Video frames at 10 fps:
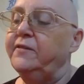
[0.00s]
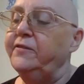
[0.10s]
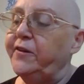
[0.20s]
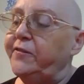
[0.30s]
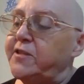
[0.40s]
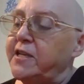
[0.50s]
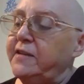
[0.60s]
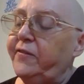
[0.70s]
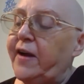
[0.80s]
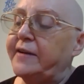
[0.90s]

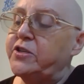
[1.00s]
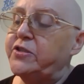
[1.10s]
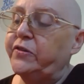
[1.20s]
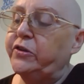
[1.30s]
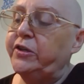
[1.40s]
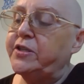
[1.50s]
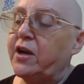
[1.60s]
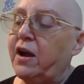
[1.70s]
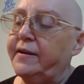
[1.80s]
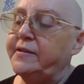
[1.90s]
fifteen factors for good
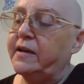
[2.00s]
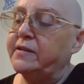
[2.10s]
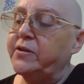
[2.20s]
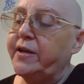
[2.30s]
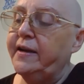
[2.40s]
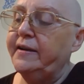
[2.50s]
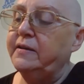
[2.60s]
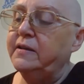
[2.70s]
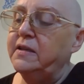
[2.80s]
conduct, okay?